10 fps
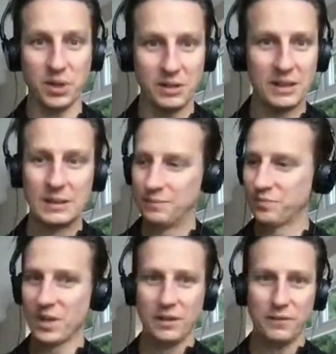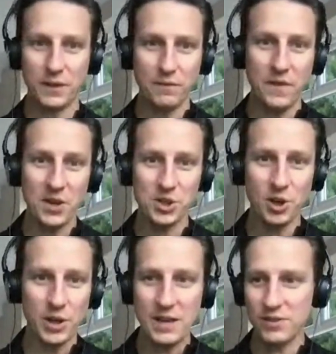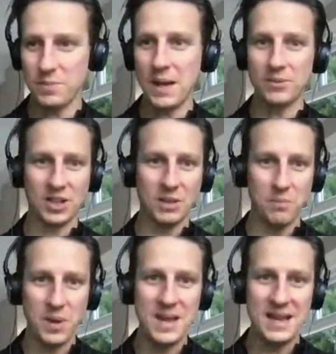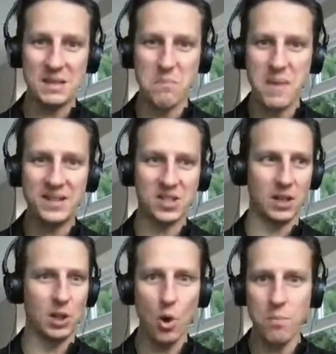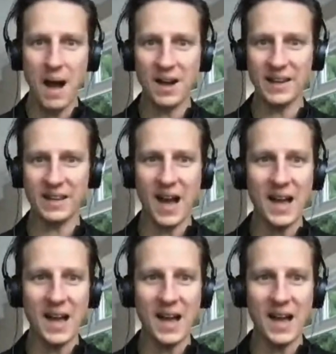But for the Fish not even to be able to compete in the mid to low market,